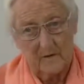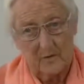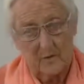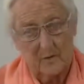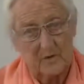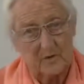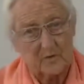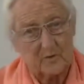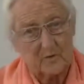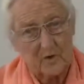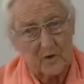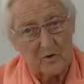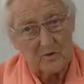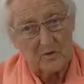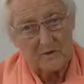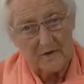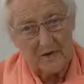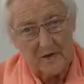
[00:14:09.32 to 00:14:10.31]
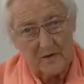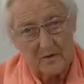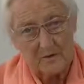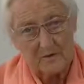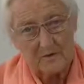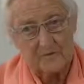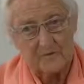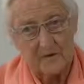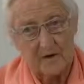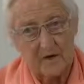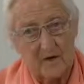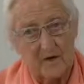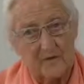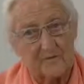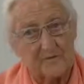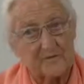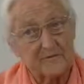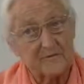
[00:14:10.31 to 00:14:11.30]
which grows out of our
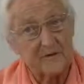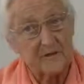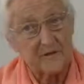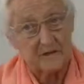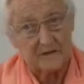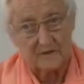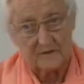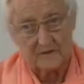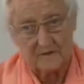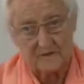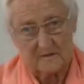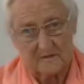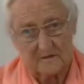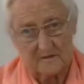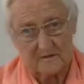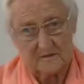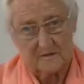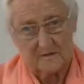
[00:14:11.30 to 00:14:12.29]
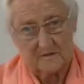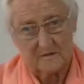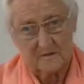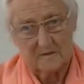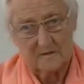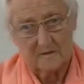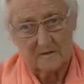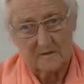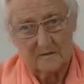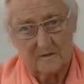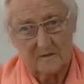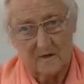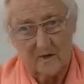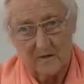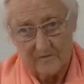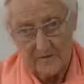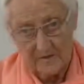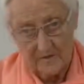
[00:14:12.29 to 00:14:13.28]
fear
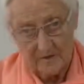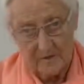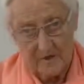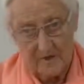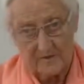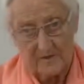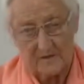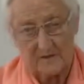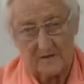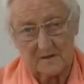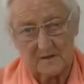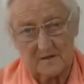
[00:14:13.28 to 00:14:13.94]
of each other,